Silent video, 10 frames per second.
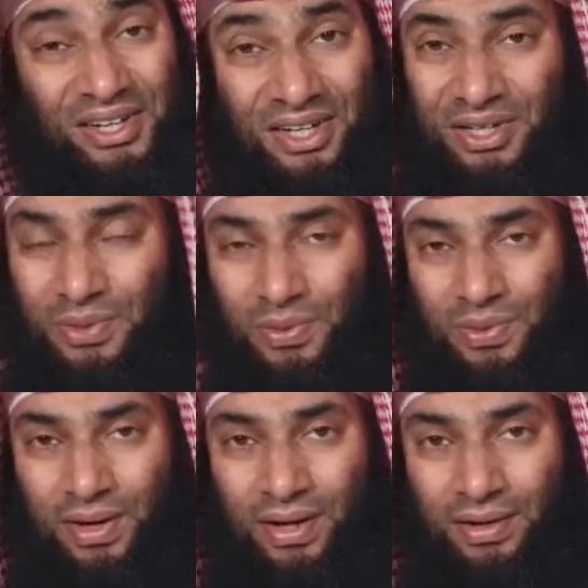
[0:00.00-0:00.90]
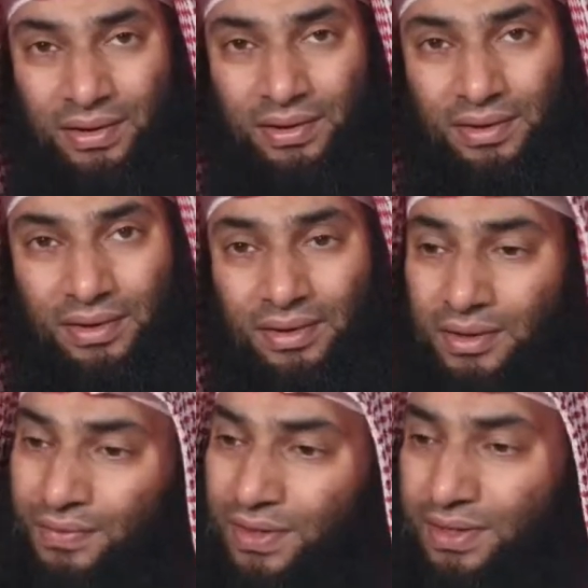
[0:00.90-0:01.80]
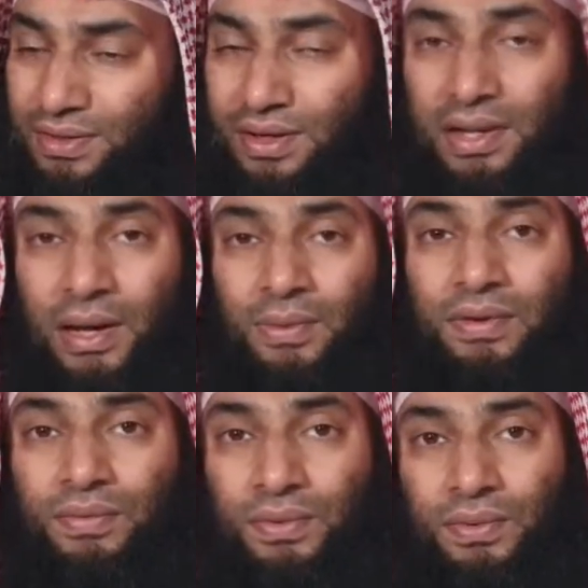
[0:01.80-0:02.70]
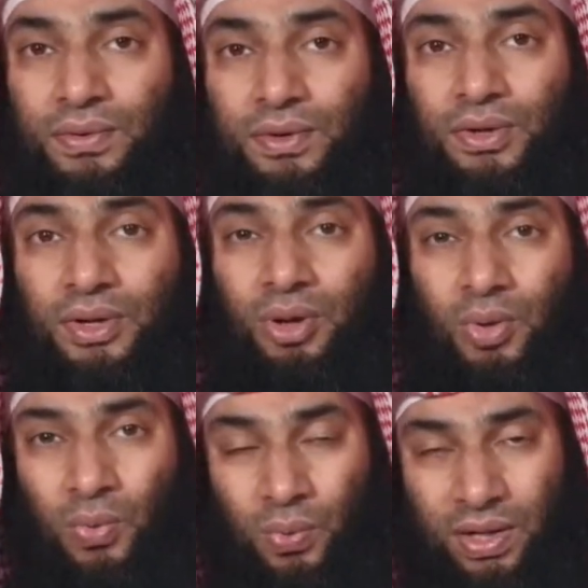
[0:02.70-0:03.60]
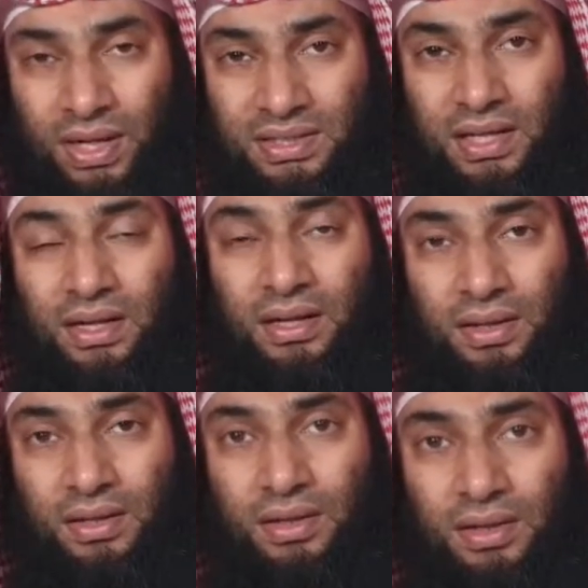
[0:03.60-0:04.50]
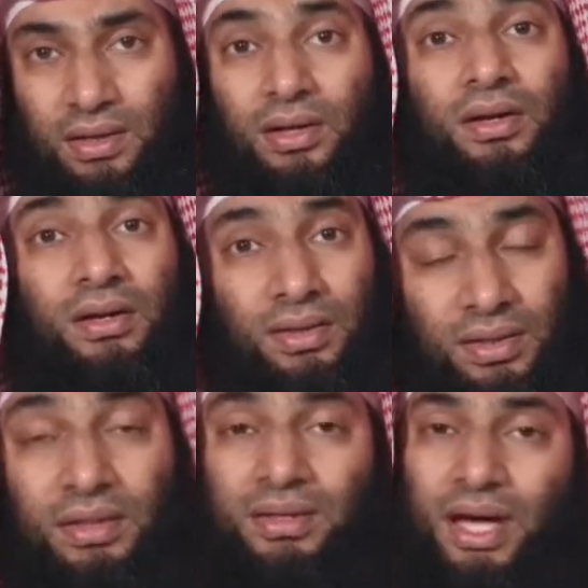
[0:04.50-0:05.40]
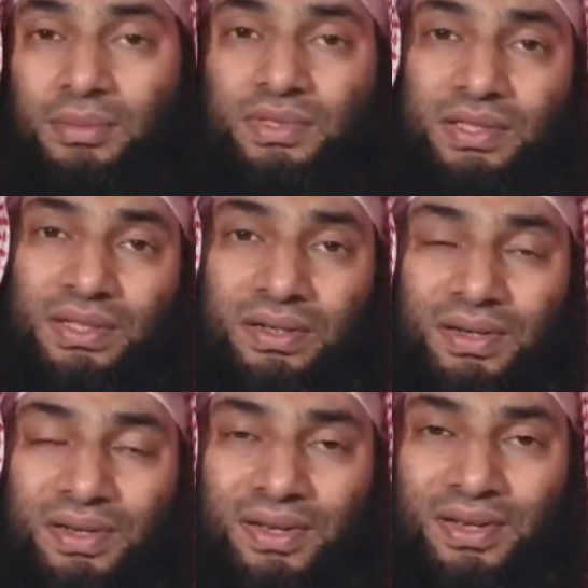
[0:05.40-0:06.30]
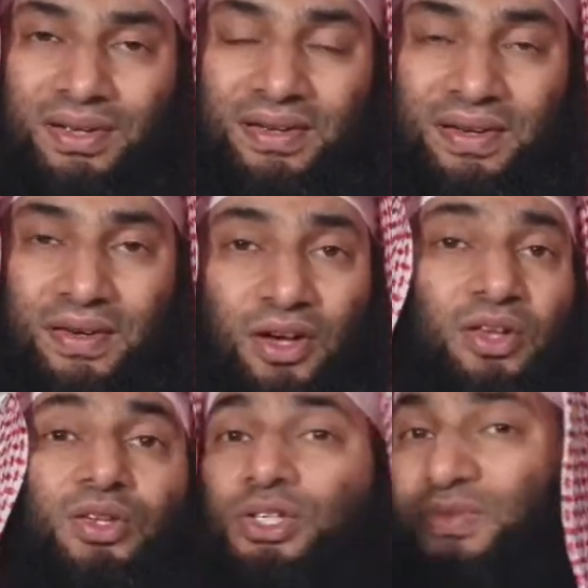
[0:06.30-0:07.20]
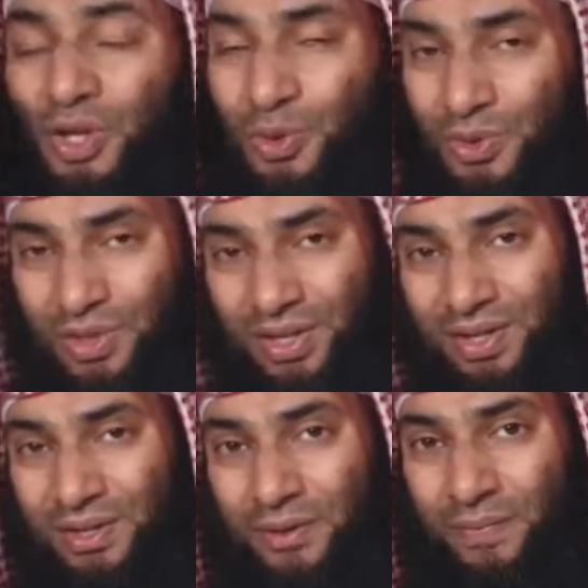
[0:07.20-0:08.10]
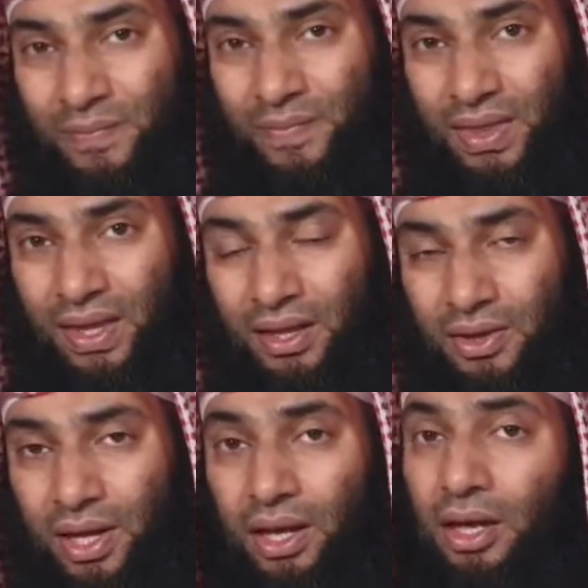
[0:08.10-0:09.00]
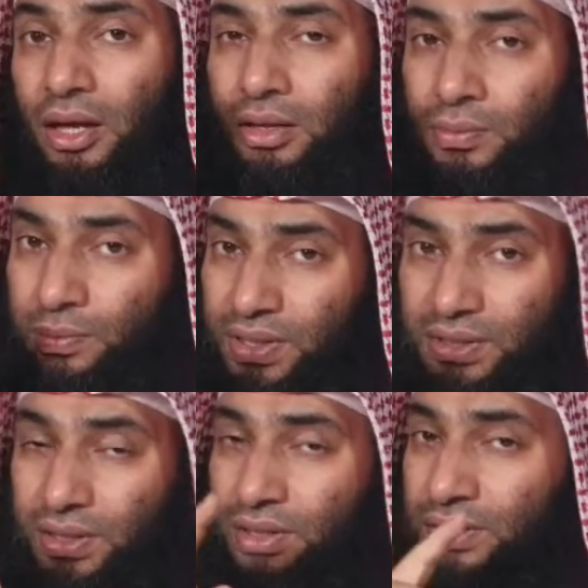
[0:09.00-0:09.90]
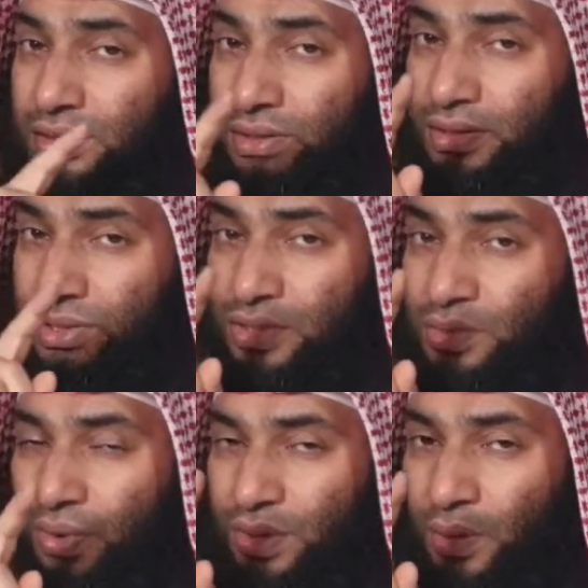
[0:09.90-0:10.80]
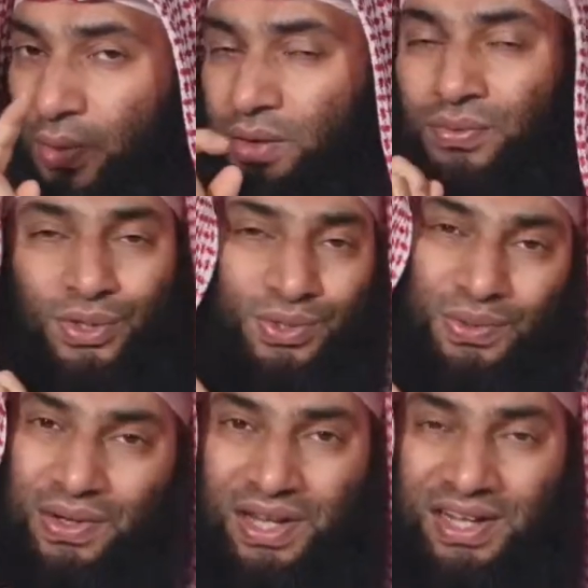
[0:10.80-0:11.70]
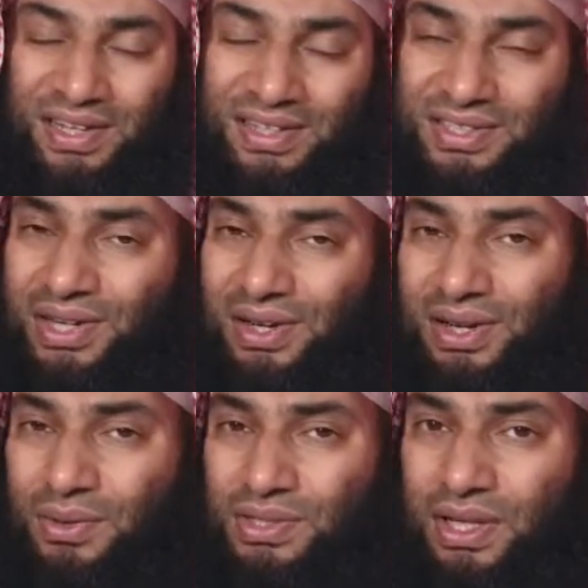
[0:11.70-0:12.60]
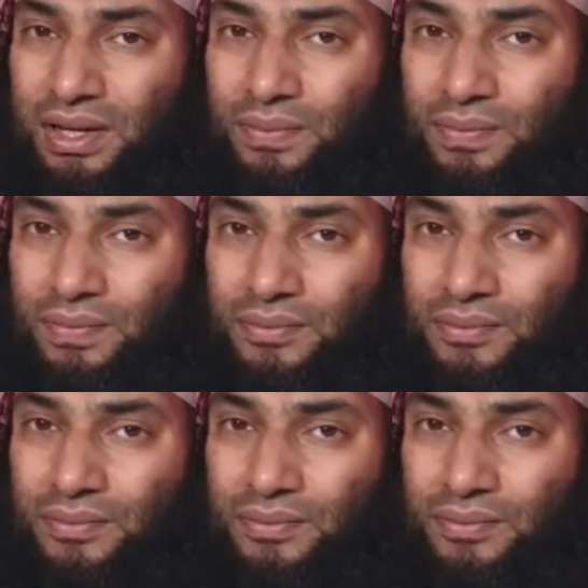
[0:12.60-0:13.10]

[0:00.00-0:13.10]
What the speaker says: Reading the Quran, every letter Allah will give you one hasana, then 10 times. This is very good. Okay, but this is not the way of Rasulullah sallallahu alaihi wasallam.